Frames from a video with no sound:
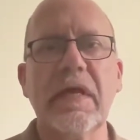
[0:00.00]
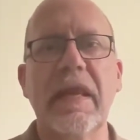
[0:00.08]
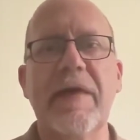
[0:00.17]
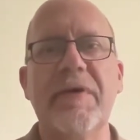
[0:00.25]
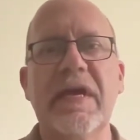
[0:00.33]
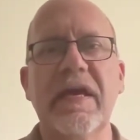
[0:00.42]

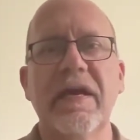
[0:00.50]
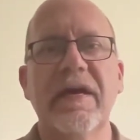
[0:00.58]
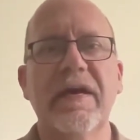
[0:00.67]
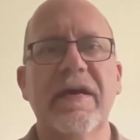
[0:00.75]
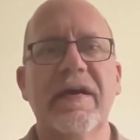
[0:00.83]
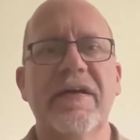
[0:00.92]
let me
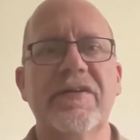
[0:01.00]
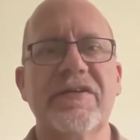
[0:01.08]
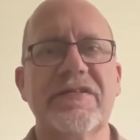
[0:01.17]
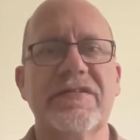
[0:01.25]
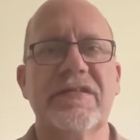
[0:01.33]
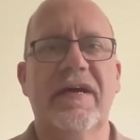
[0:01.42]

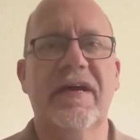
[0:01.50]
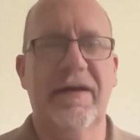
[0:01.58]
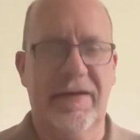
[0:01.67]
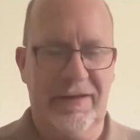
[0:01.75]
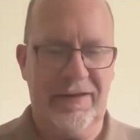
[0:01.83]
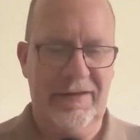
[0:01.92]
just
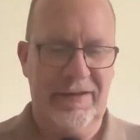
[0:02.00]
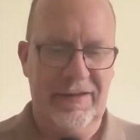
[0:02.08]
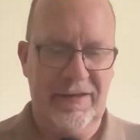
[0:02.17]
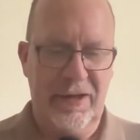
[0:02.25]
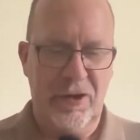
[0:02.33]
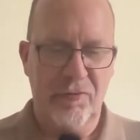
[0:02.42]

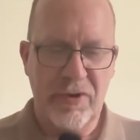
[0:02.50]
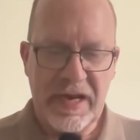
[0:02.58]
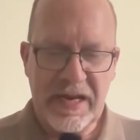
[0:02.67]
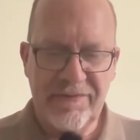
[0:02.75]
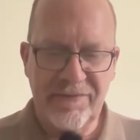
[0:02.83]
read